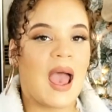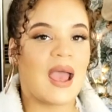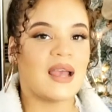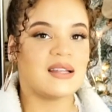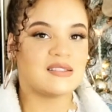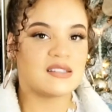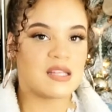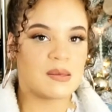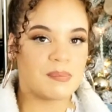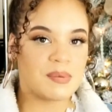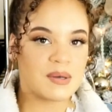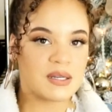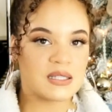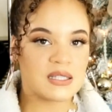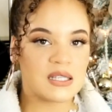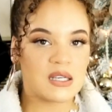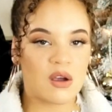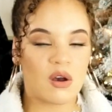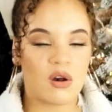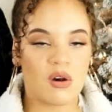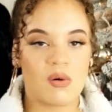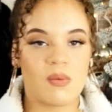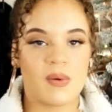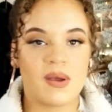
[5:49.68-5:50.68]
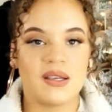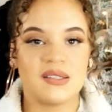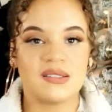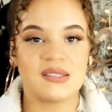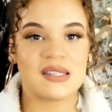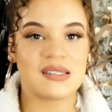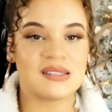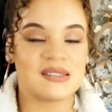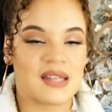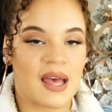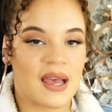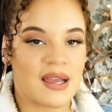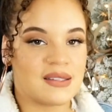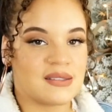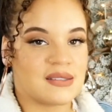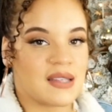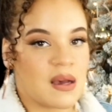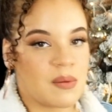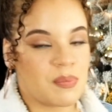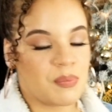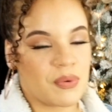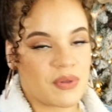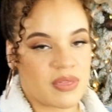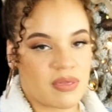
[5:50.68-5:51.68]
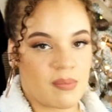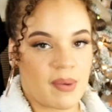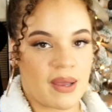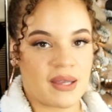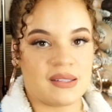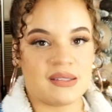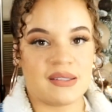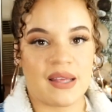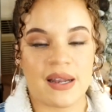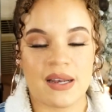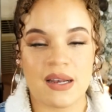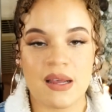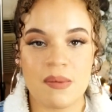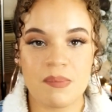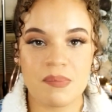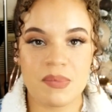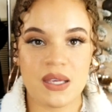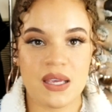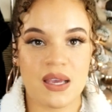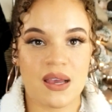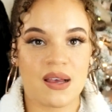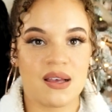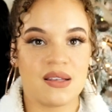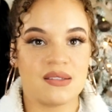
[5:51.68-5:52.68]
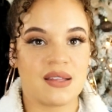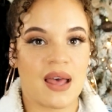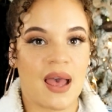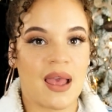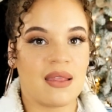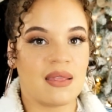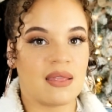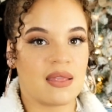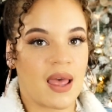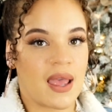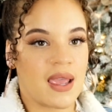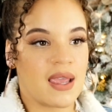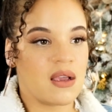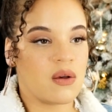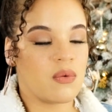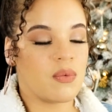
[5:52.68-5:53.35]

I typically always size up with my denim because I like